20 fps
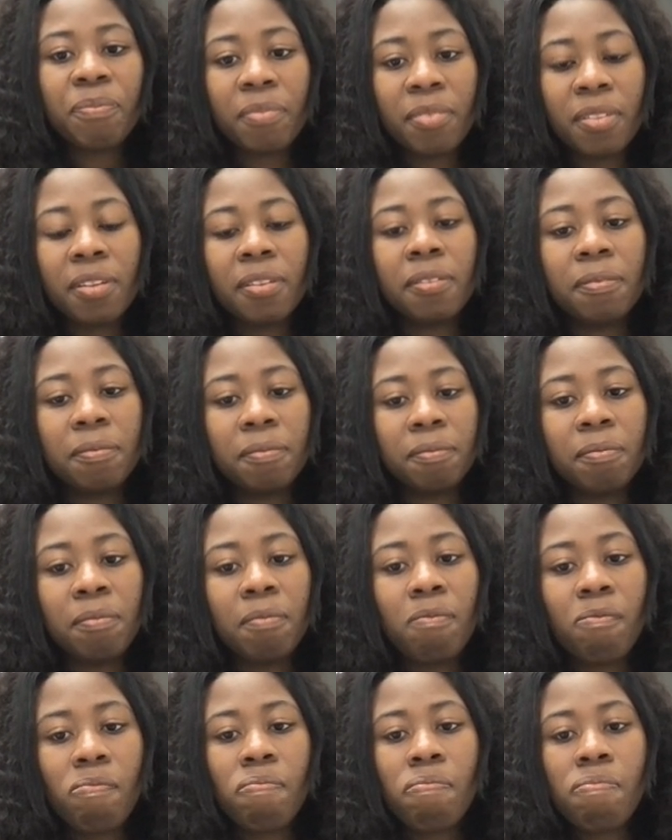
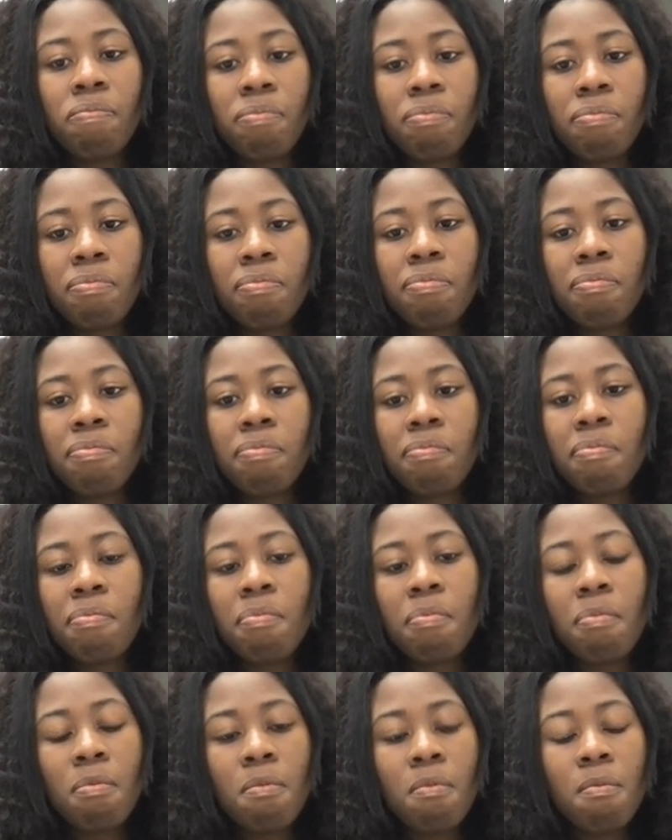
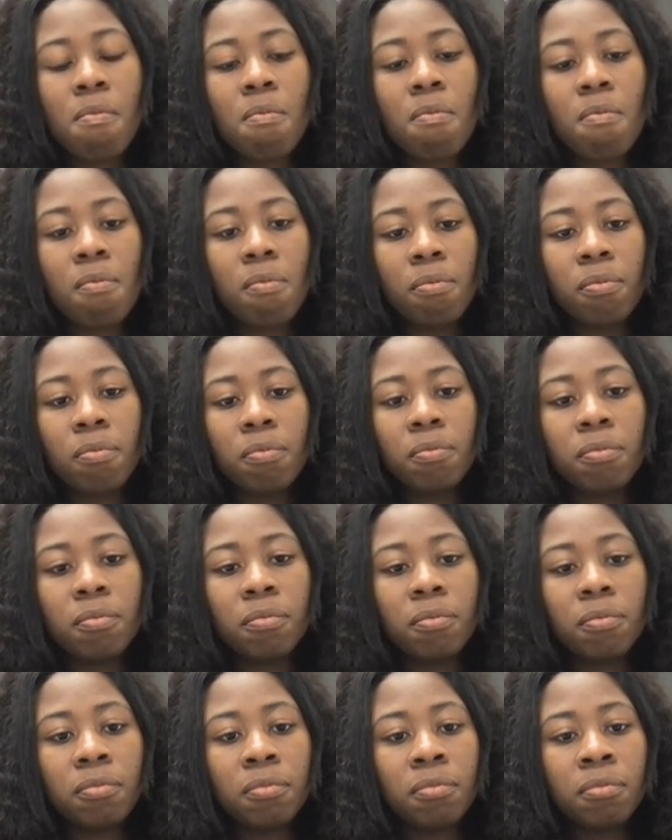
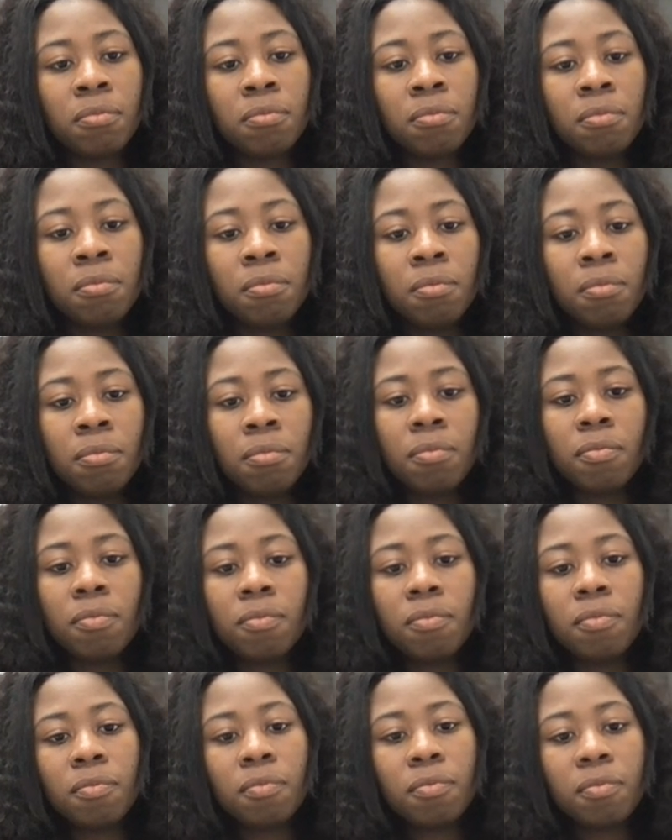
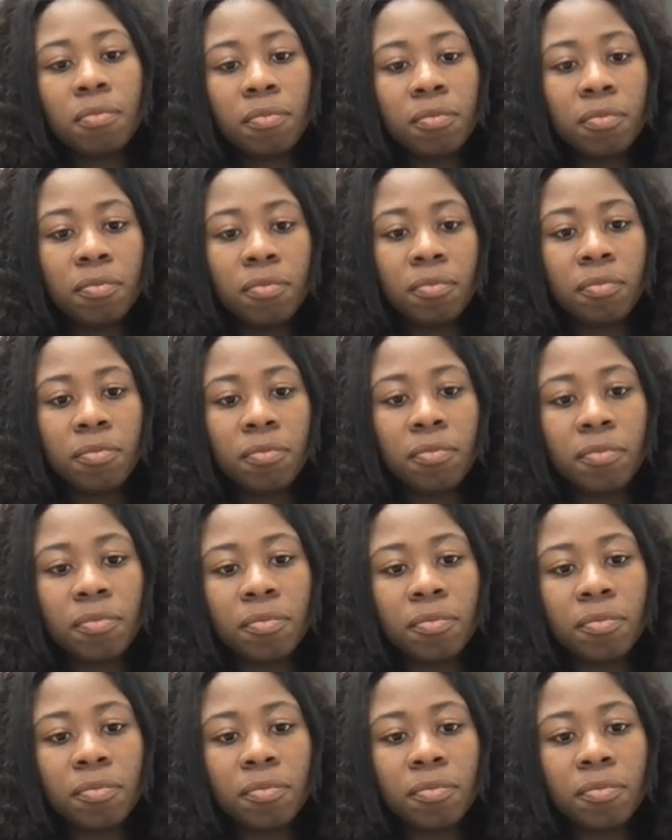The person shown says nothing.